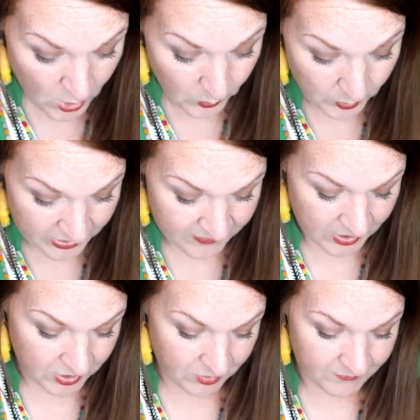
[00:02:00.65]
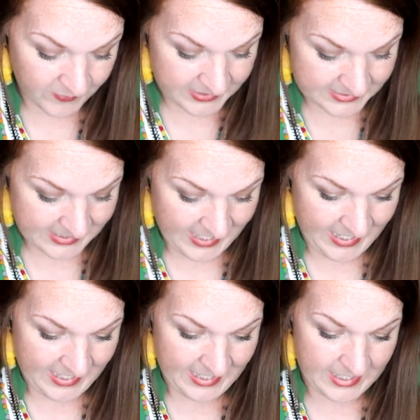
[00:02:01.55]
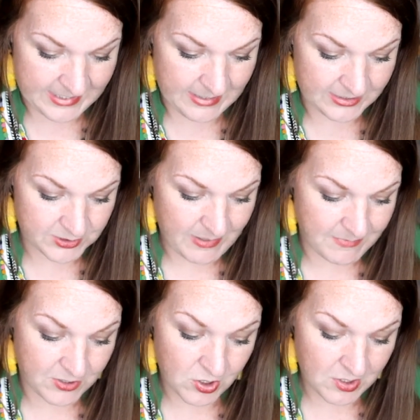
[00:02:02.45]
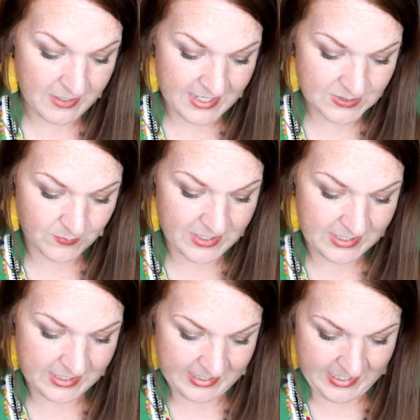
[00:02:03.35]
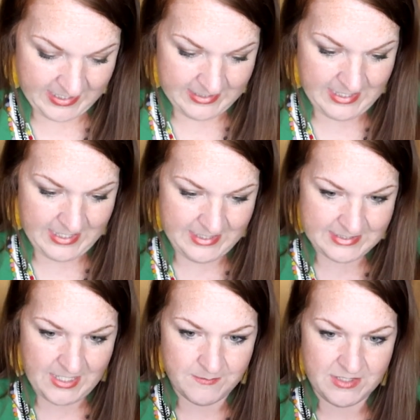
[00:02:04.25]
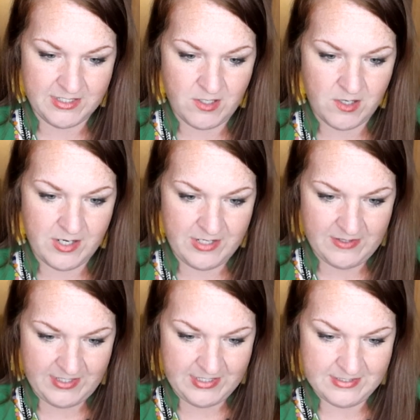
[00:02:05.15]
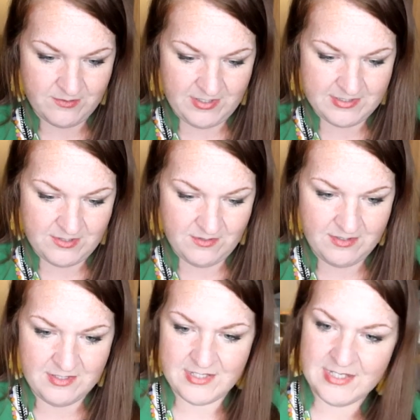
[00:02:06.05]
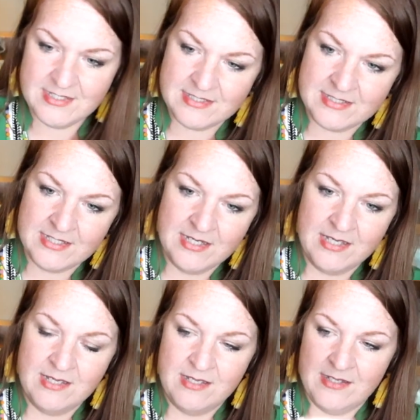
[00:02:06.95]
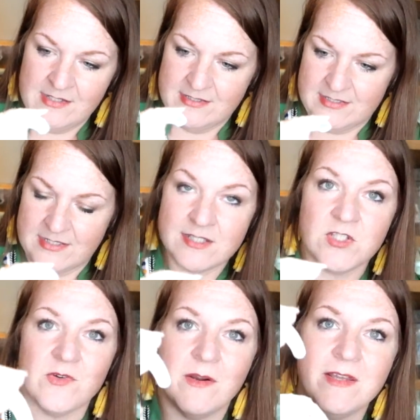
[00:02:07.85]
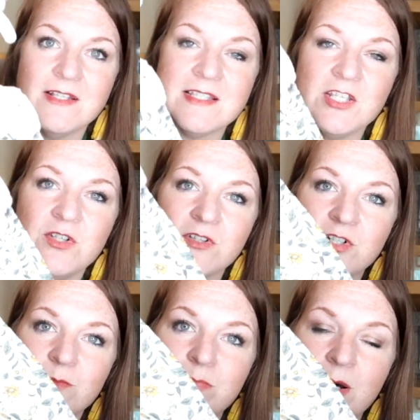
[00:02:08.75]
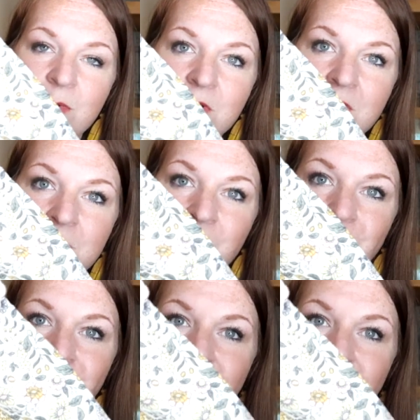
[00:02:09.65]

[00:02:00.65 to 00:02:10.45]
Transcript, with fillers: one of our girlfriends had a little baby girl last week and I had not had time to get her anything. So I saw this. Let's see, is this the right way? This cute little bubble